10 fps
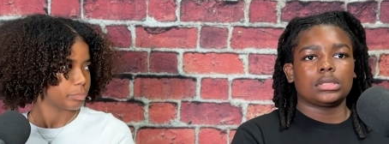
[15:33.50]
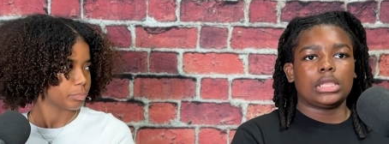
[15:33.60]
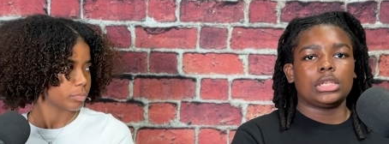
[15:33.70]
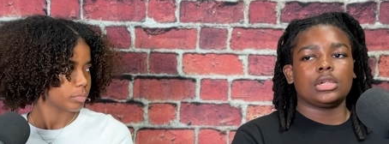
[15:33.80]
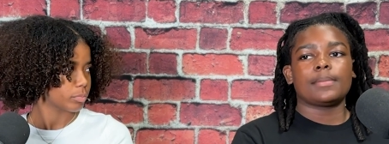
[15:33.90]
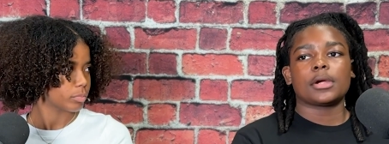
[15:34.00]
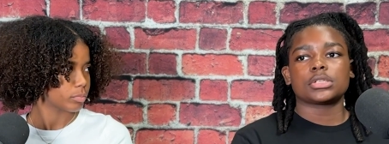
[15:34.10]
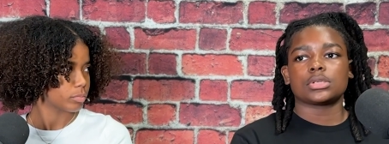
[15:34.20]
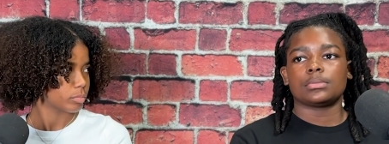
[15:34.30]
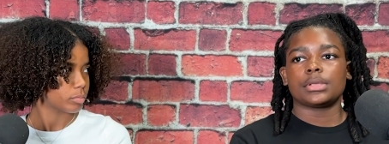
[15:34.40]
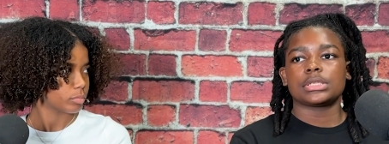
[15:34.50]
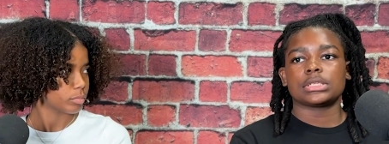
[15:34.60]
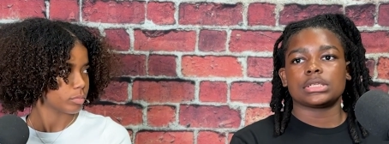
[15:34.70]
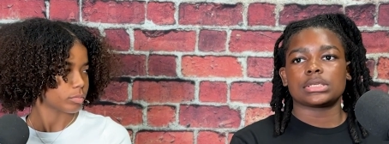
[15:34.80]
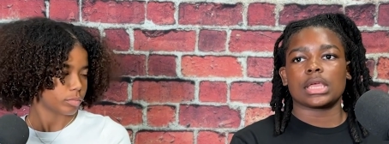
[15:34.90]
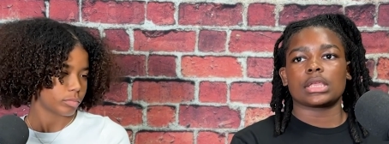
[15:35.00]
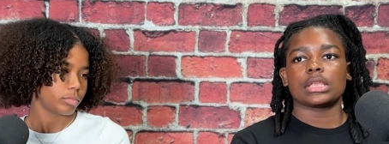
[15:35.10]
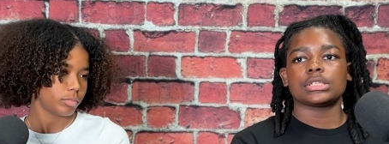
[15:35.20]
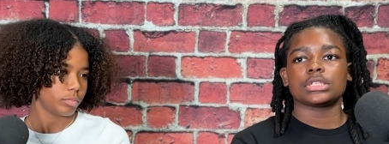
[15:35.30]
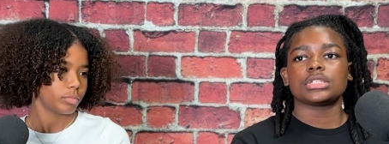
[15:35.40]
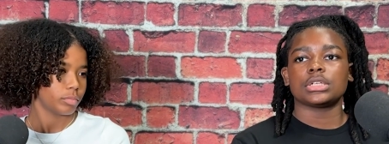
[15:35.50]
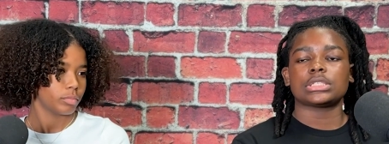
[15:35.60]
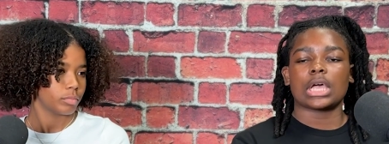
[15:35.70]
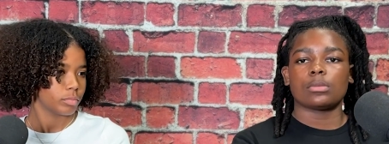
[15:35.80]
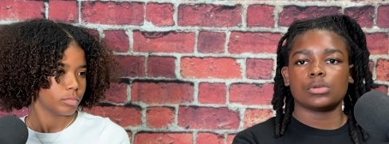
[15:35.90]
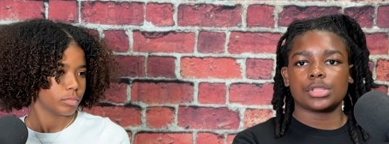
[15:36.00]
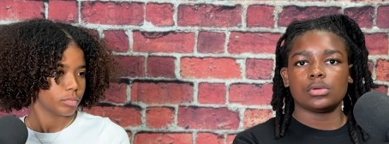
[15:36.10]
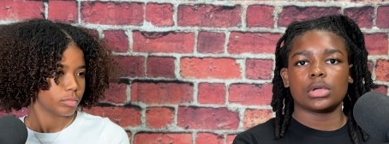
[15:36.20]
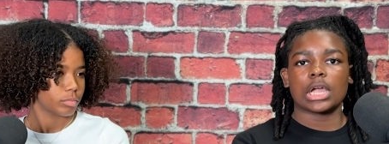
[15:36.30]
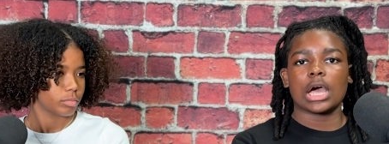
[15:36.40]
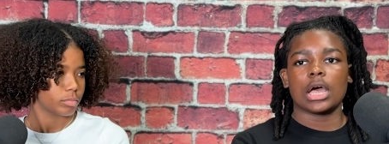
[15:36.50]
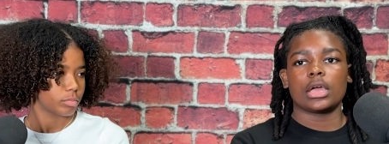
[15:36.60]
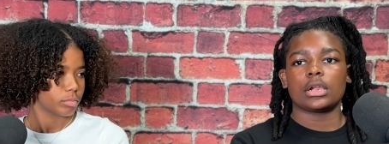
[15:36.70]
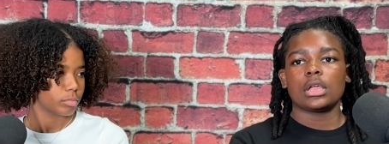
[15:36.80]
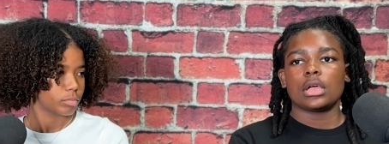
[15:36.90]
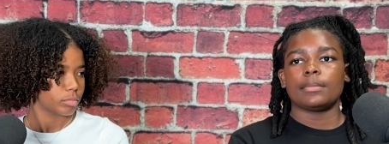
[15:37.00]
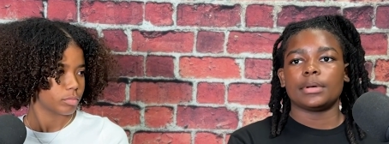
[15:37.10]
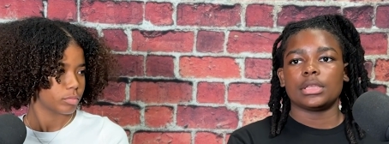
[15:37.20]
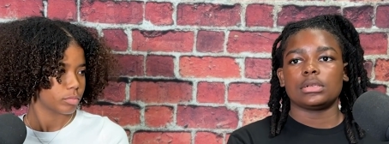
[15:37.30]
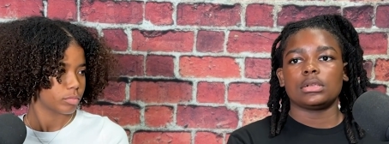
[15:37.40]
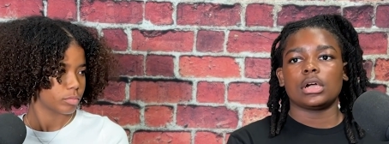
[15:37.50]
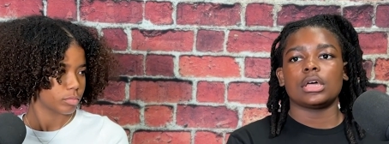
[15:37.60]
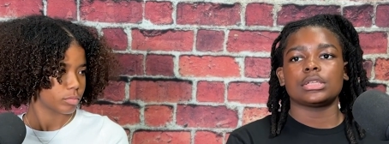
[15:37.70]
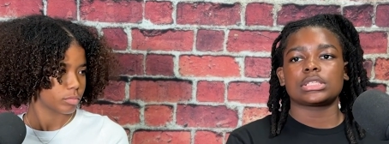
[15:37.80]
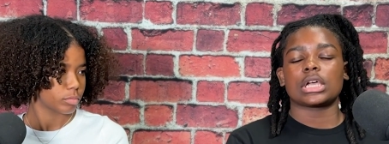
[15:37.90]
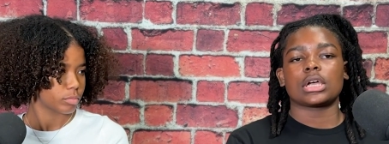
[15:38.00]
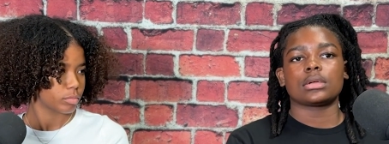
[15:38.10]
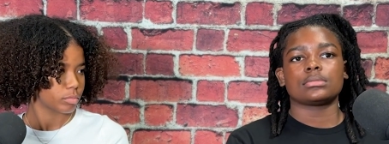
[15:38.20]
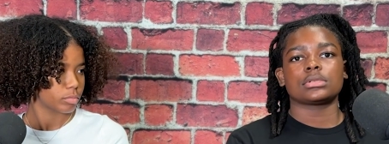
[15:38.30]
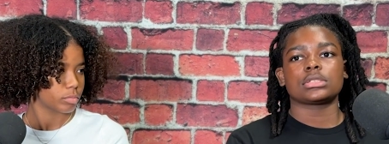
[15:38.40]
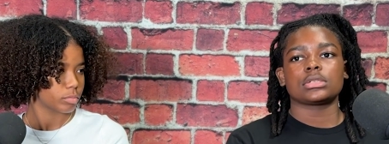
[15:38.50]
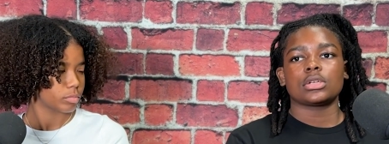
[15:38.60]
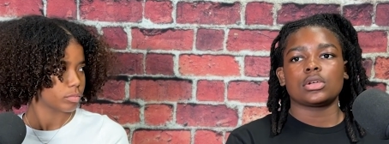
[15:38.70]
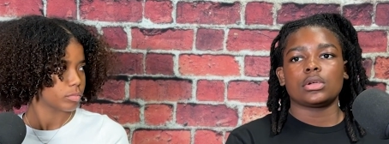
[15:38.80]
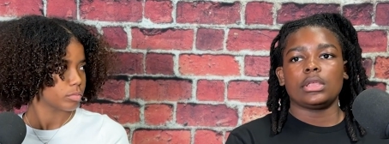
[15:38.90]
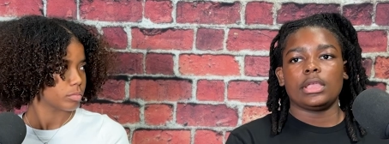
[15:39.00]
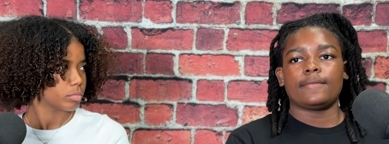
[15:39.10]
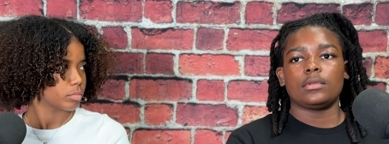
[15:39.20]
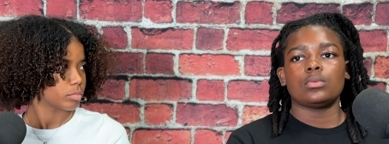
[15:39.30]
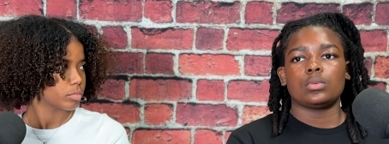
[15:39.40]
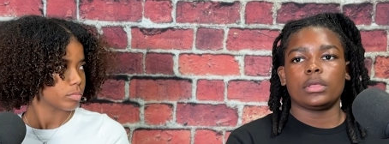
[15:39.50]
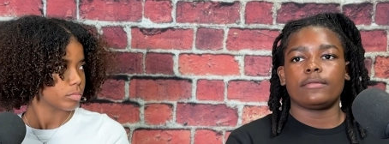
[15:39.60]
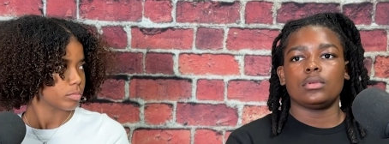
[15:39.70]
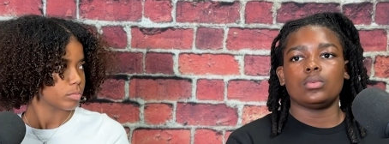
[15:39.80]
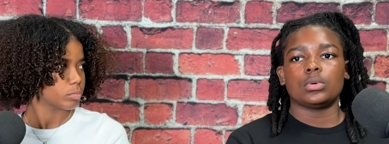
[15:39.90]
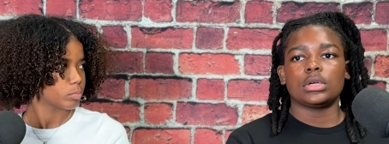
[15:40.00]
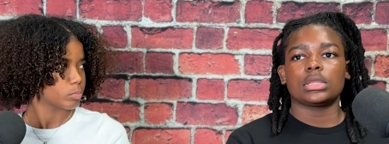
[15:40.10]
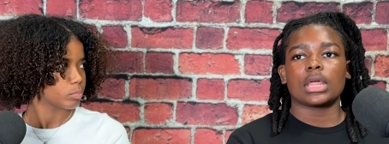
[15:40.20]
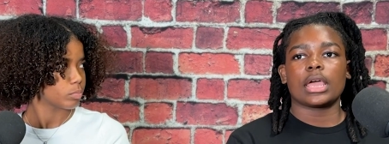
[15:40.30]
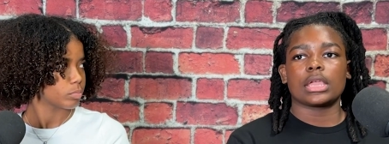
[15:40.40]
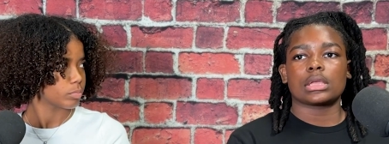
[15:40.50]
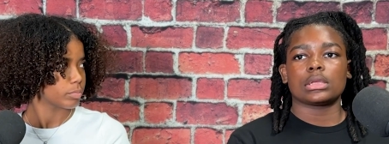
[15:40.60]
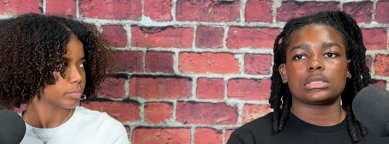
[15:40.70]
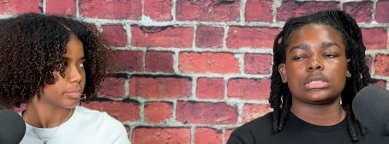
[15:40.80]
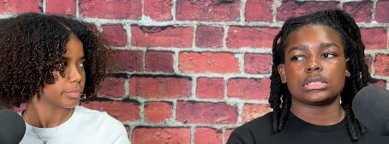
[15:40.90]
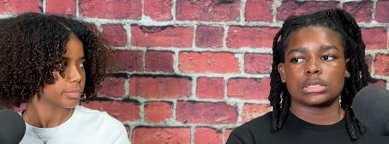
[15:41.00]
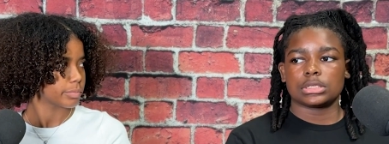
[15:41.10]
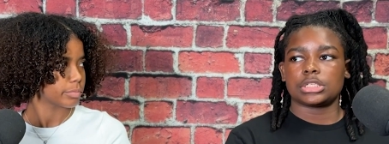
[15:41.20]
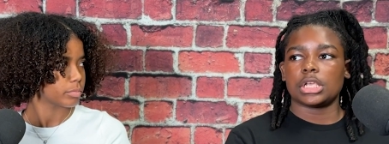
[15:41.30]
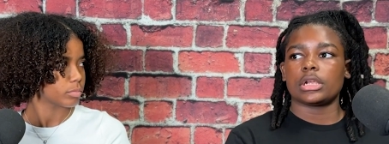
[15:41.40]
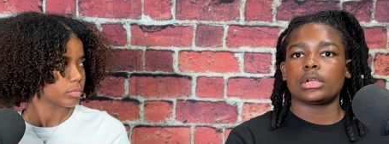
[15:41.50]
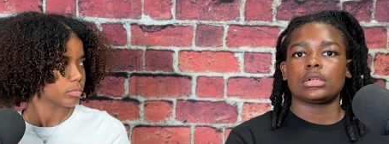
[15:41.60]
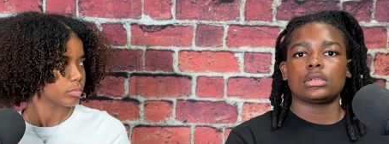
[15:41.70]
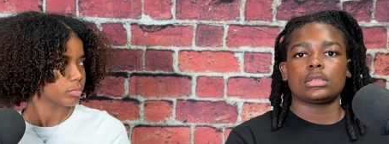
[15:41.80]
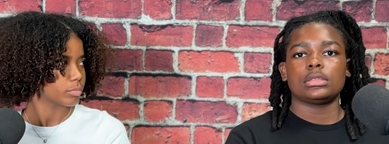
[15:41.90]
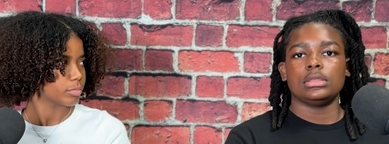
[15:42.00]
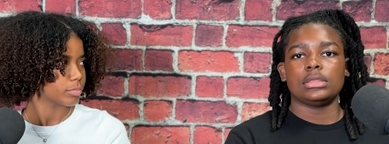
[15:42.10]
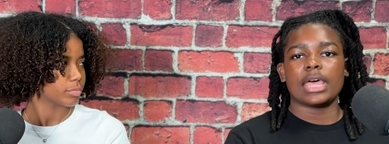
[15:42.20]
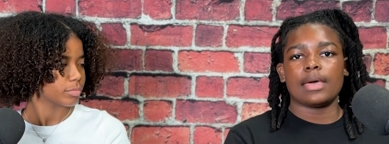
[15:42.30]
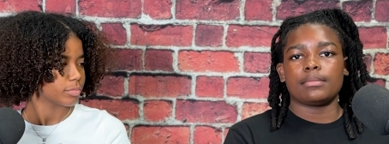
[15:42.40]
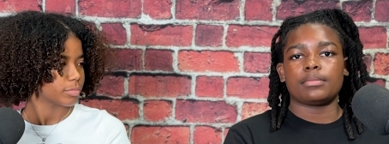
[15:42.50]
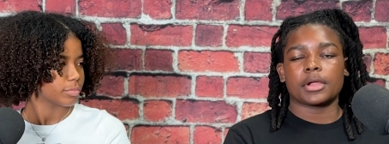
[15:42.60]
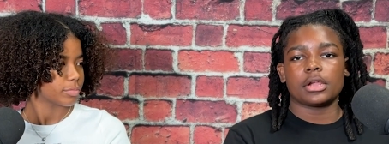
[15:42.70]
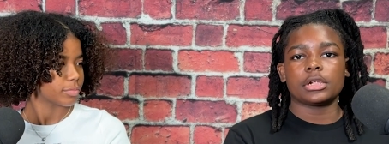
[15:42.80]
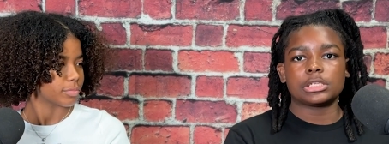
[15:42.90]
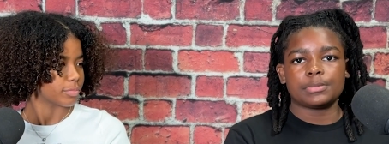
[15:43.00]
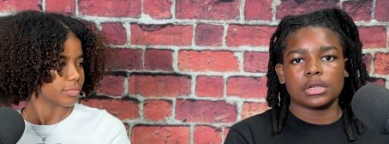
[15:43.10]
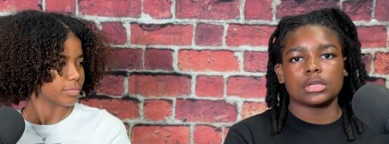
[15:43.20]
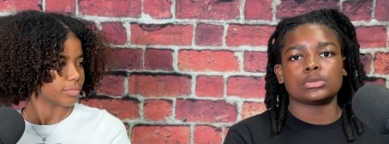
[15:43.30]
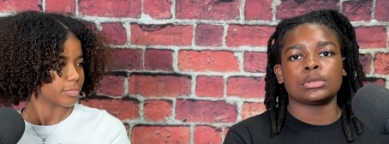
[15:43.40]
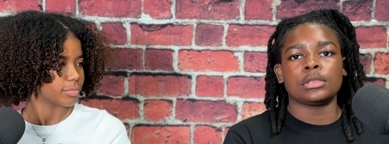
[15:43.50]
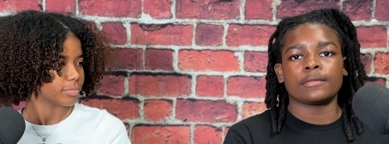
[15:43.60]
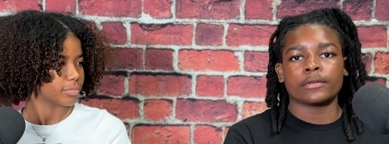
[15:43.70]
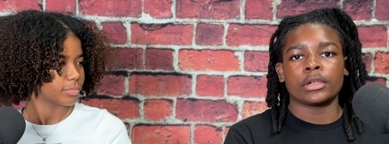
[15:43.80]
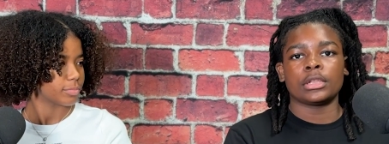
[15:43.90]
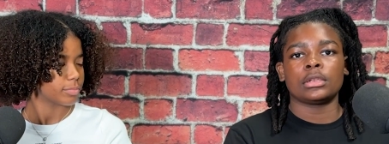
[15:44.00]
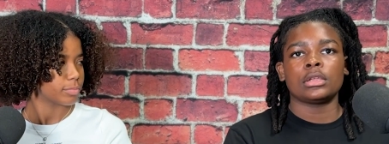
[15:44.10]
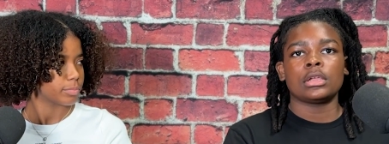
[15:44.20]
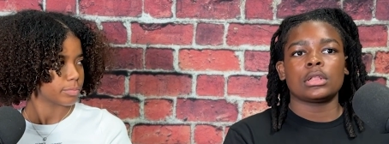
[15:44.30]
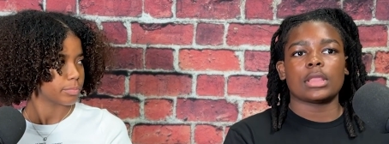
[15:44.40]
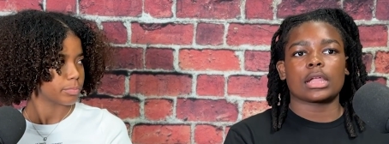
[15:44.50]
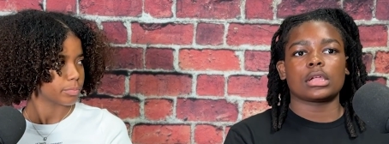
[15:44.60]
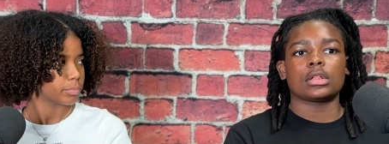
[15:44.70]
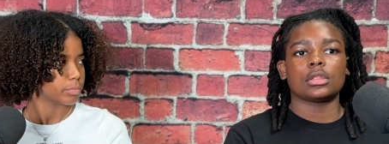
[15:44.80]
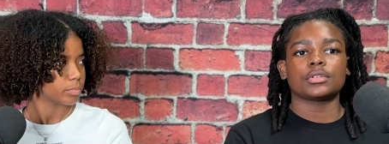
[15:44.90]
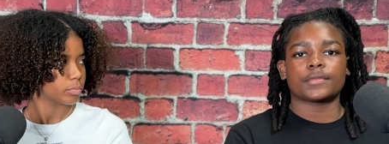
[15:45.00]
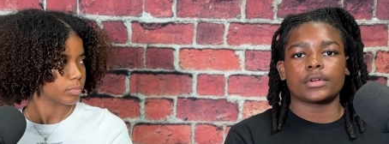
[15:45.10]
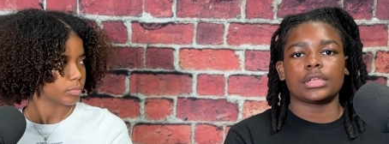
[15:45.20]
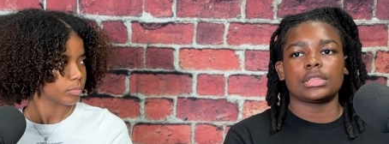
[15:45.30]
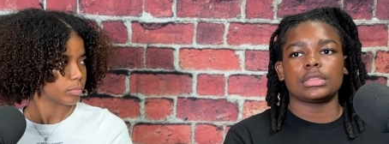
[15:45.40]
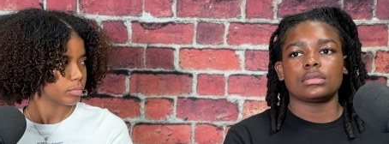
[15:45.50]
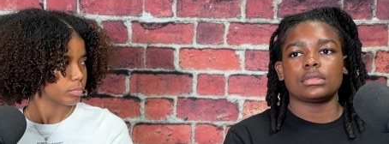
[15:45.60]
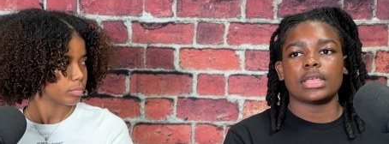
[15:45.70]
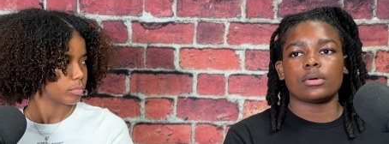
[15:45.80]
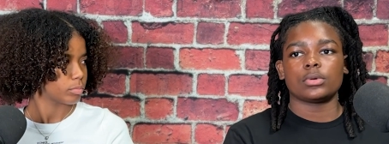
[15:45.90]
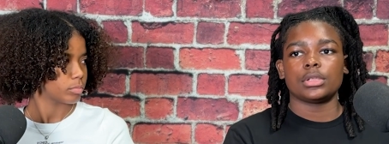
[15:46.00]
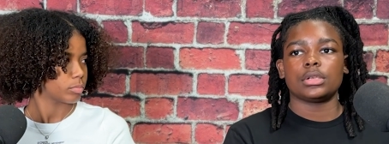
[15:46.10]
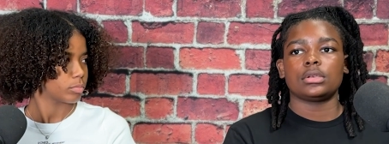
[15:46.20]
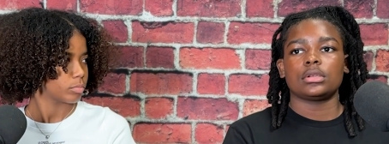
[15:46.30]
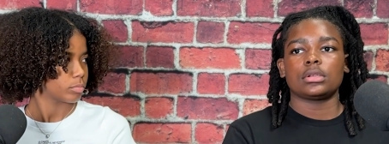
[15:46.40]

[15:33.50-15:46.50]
Speaker 1: in your personal business. Like it's just your time with you and God. But other times, if you if you would like to share that prayer experience with your friend, like a close friend that would